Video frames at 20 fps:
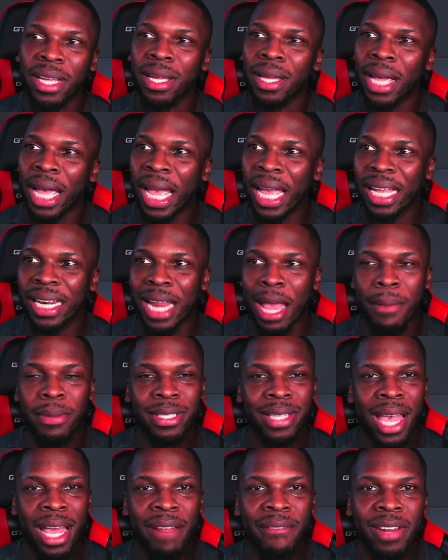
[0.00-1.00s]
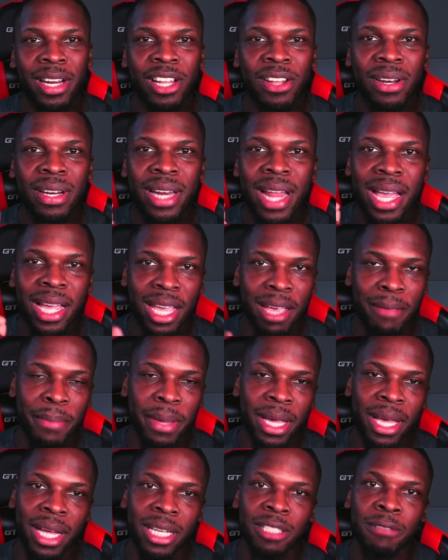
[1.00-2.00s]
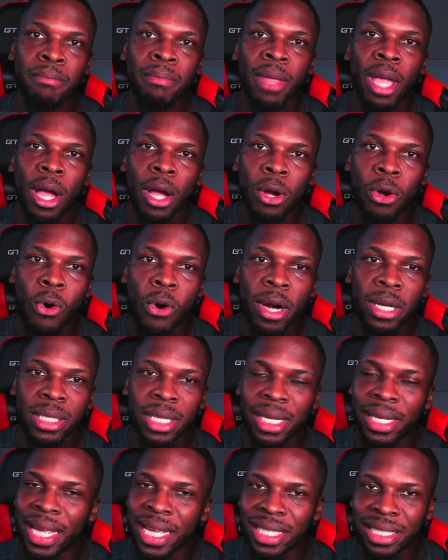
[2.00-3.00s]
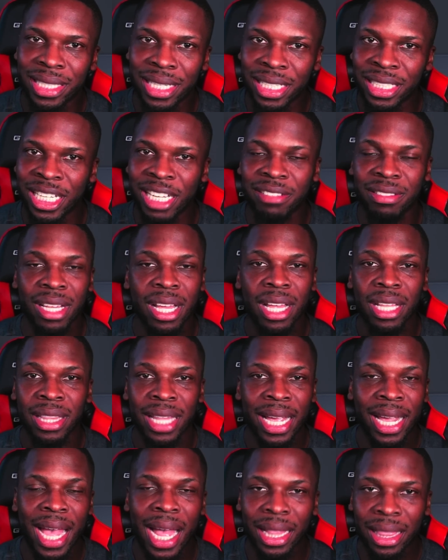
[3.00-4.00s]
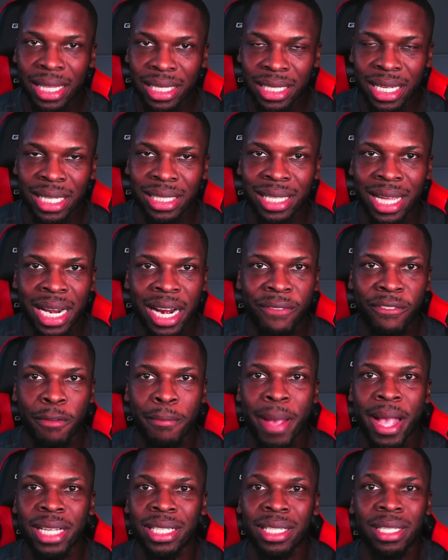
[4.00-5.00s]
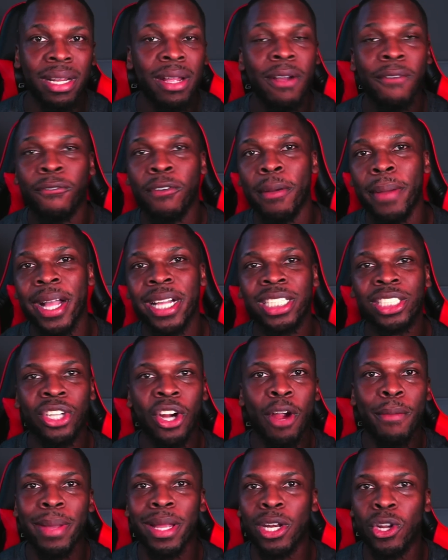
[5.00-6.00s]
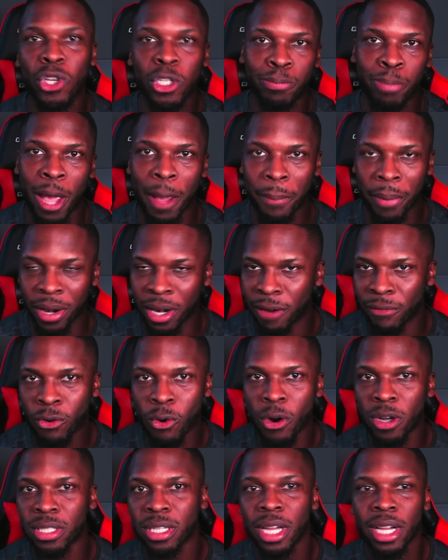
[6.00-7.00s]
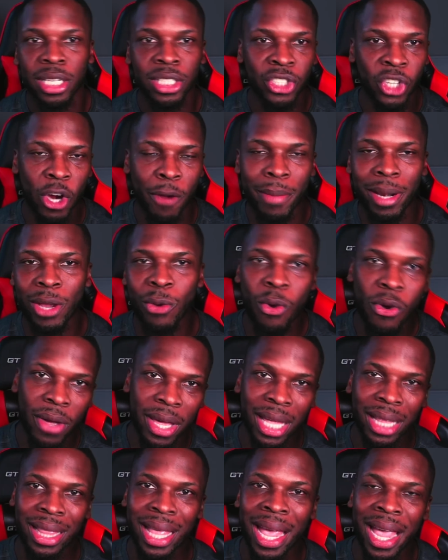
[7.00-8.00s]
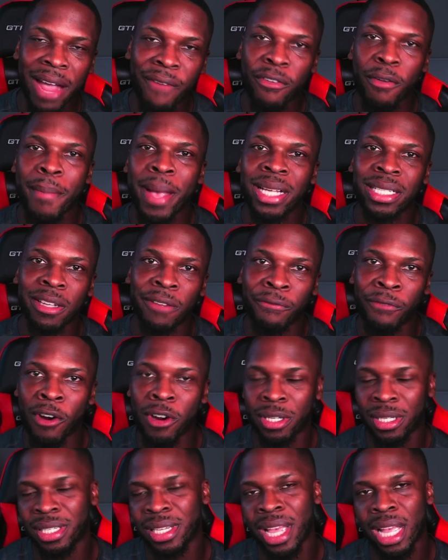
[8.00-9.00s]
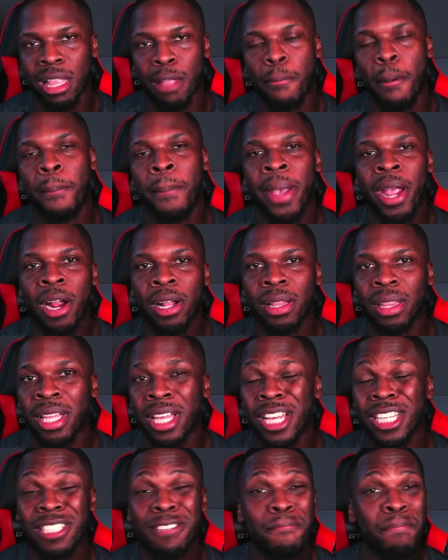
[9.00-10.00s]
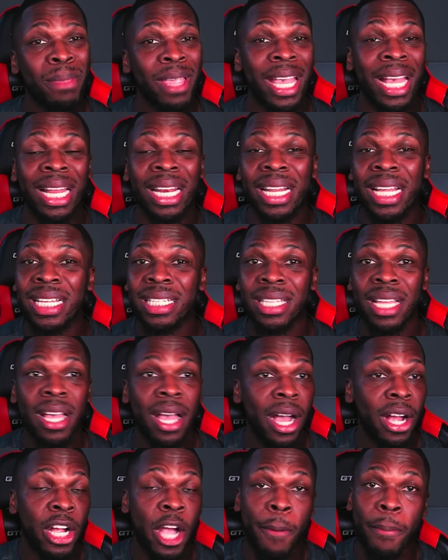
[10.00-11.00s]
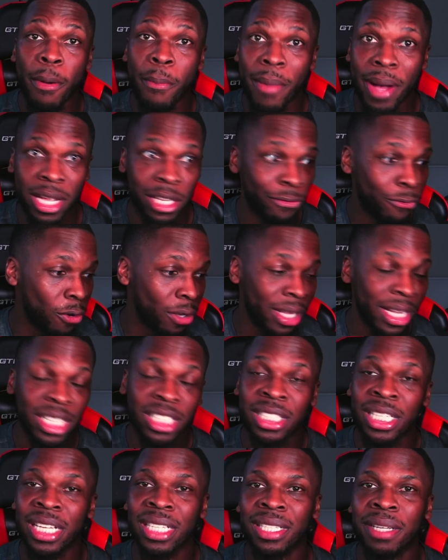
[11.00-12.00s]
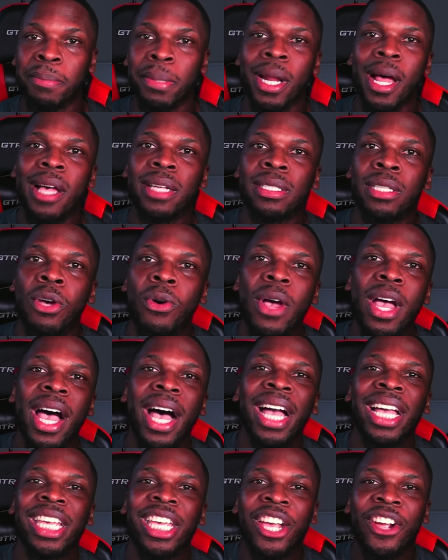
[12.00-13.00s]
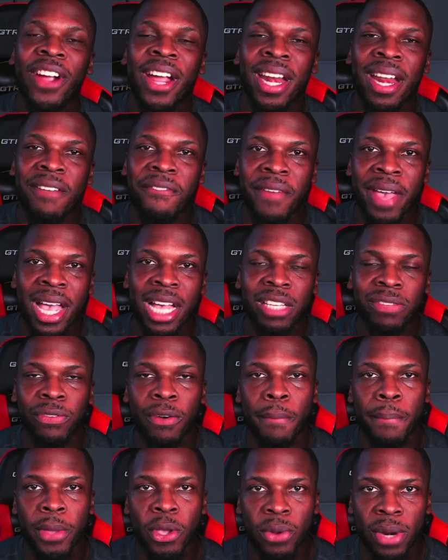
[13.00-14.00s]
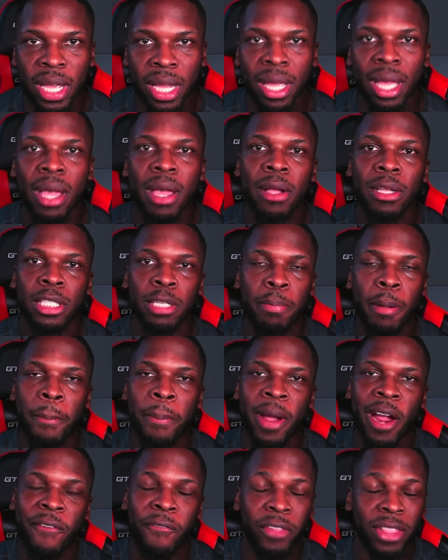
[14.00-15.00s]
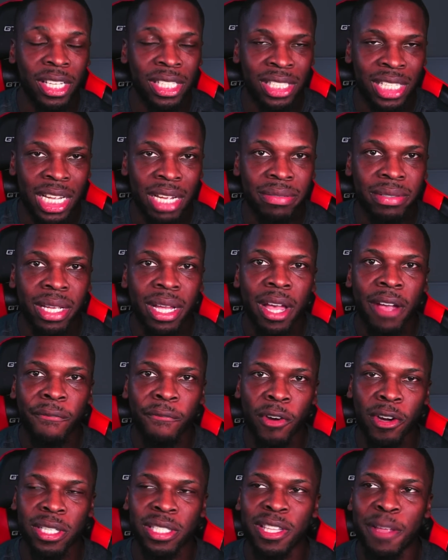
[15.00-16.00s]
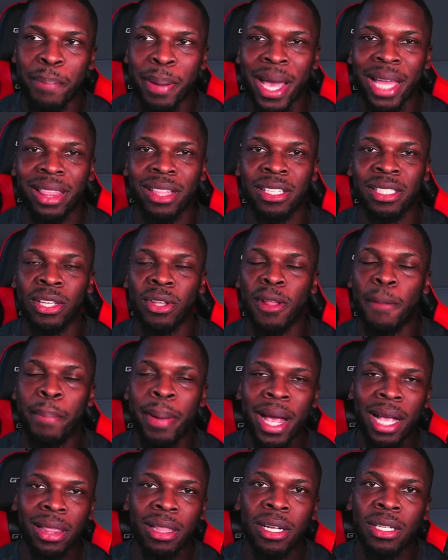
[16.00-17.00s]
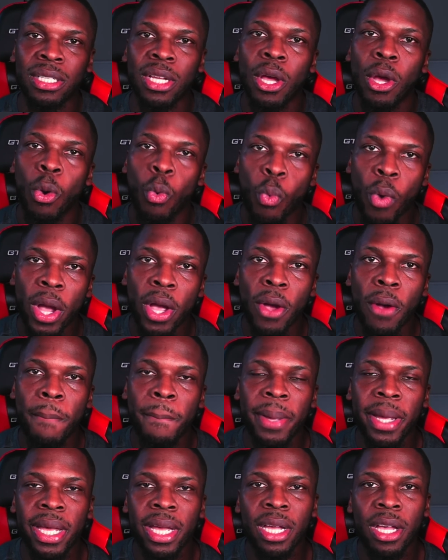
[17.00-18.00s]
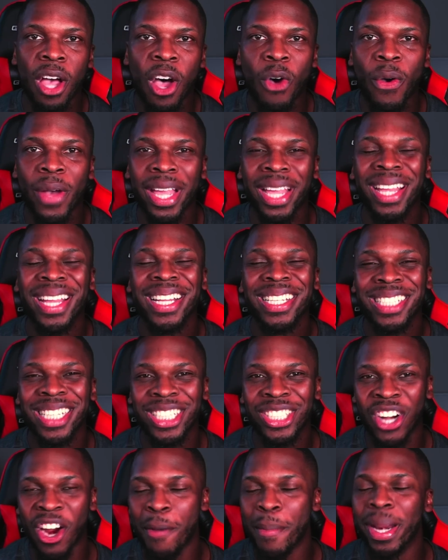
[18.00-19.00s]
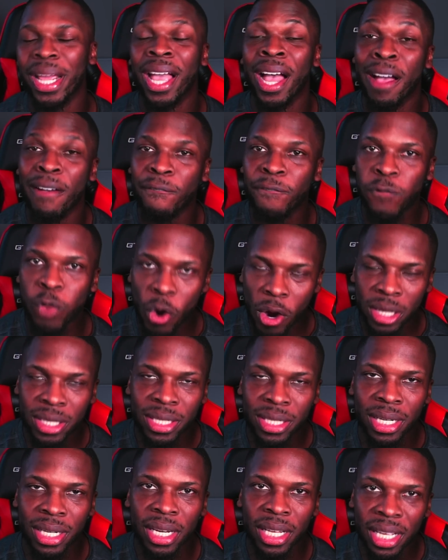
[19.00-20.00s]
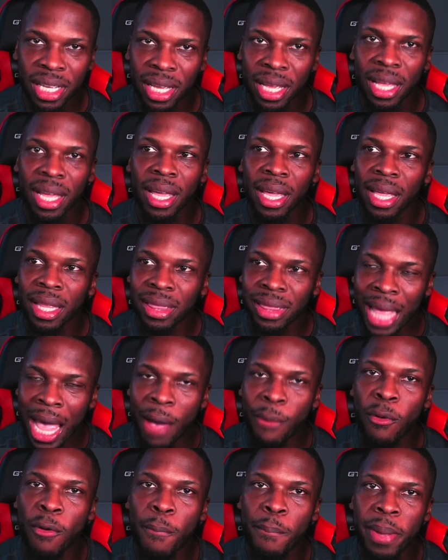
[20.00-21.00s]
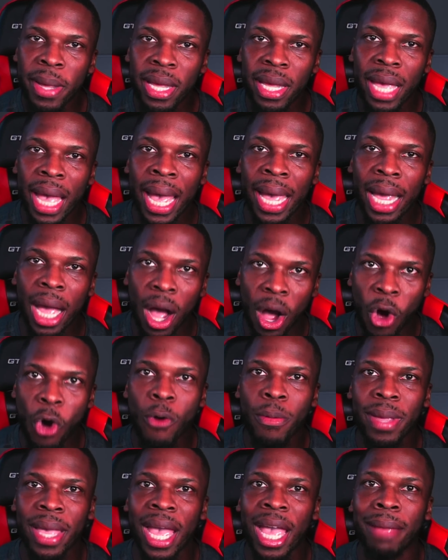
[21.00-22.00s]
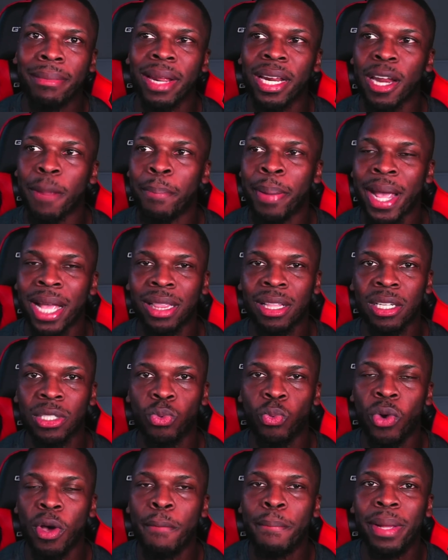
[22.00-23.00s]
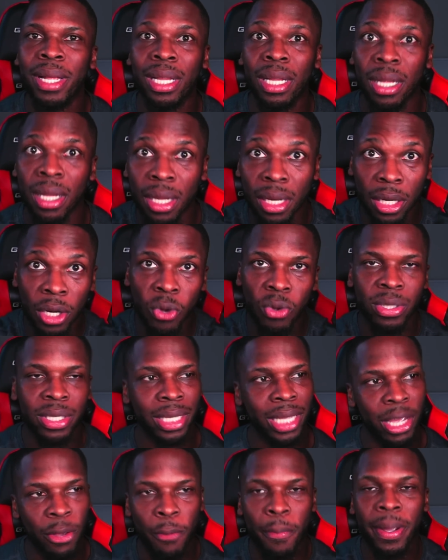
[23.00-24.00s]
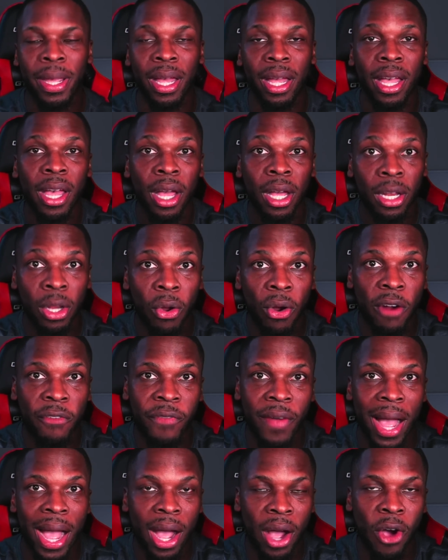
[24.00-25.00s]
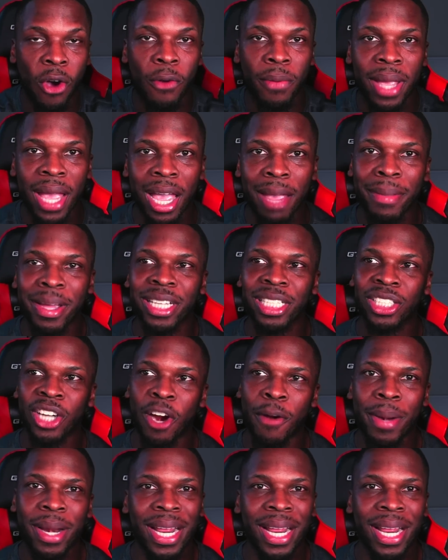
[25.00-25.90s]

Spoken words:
And that was kind of a little nugget, because according to the Kansas City Chiefs, they got this inside information from a German newspaper. And of course, Germany will get that information first, because they have to prepare things at least a couple months for this season, but also a year in advance for Munich to prepare for the Chiefs versus the Panthers. So the Panthers will be going to Germany. Unfortunately, that will be a home game that the Panthers will be losing. It will be a glorified home game in Germany.